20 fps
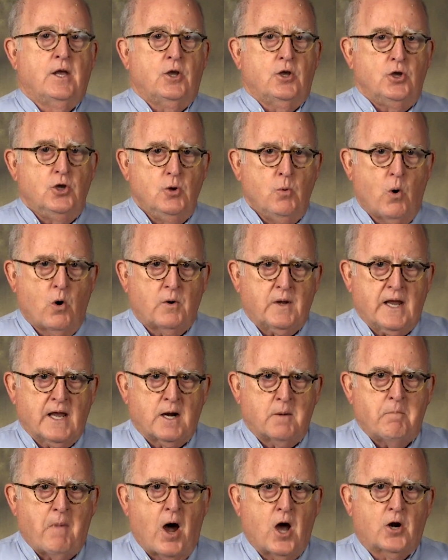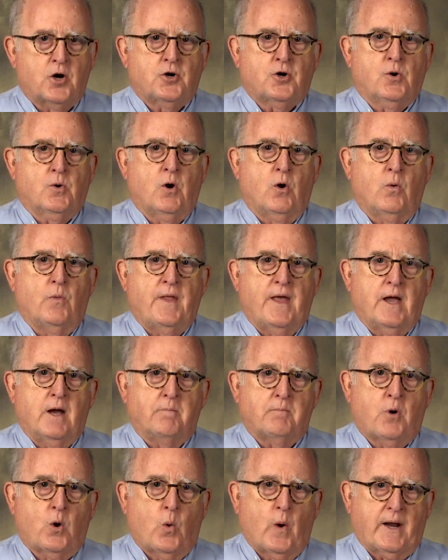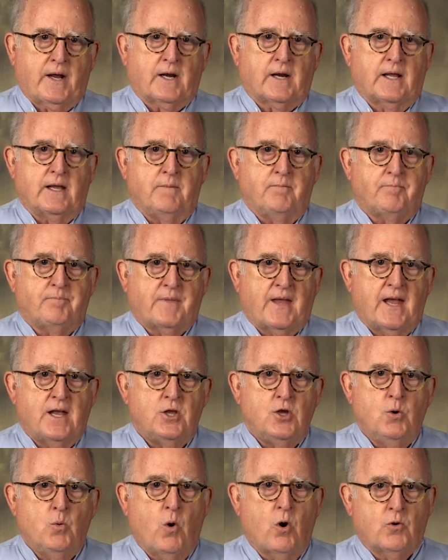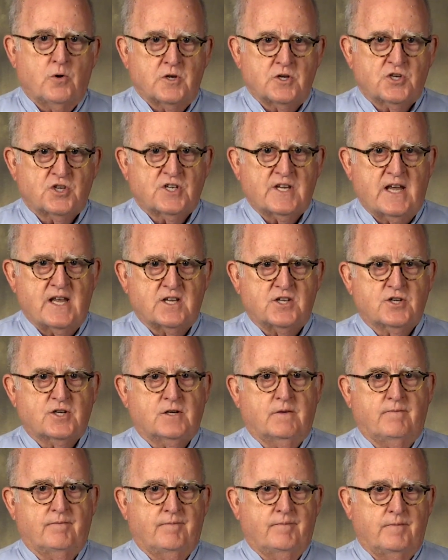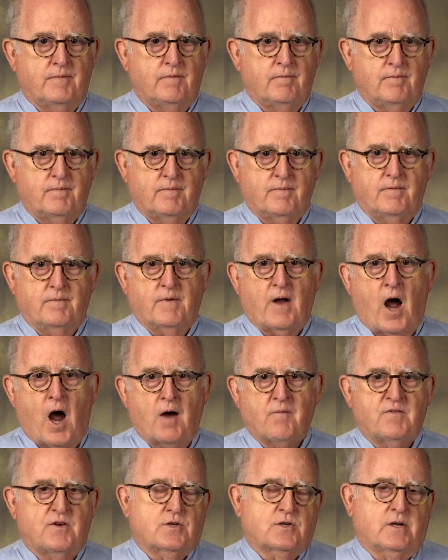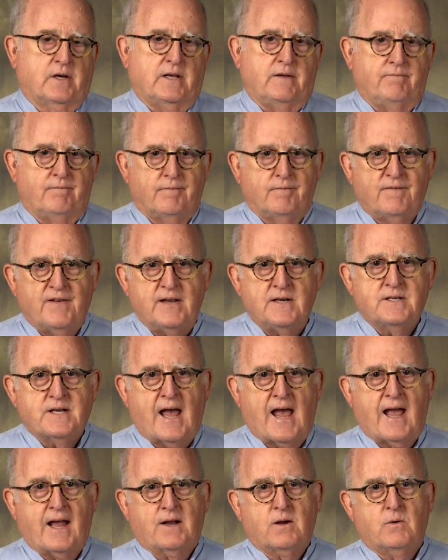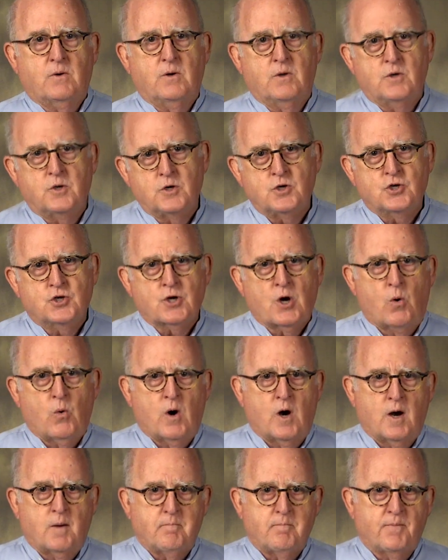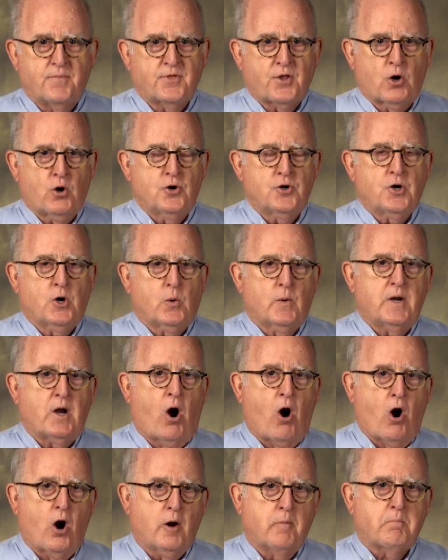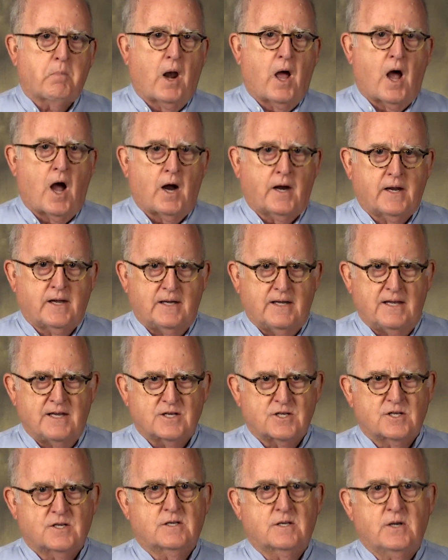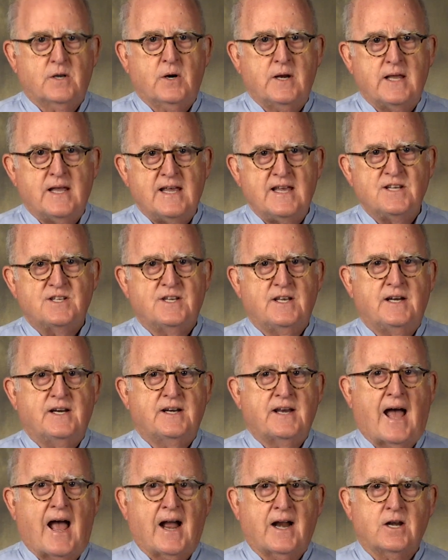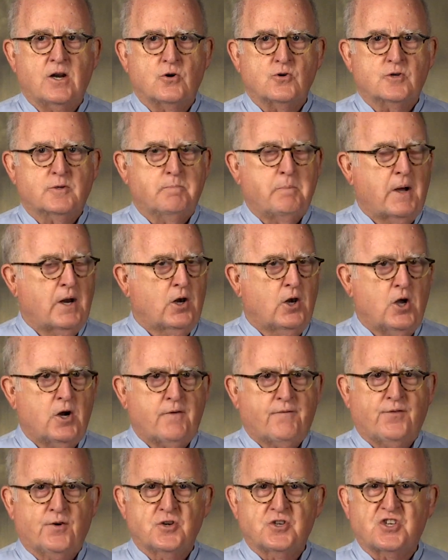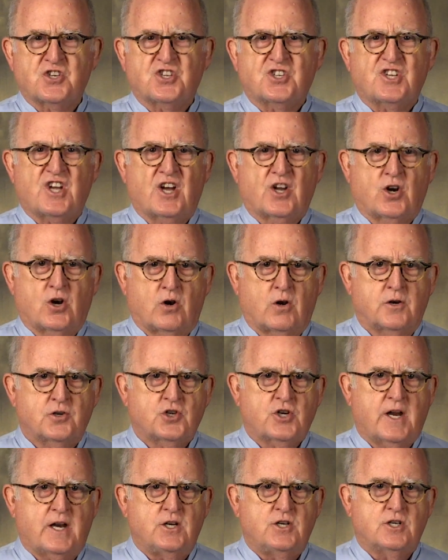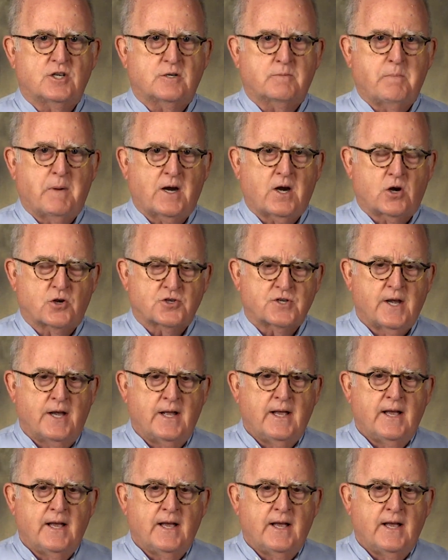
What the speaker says: You want to get a monitor on them quickly, and you want to assess, obviously VTAC would show up. Third-degree heart block is pretty easy to diagnose, but look for subtle changes because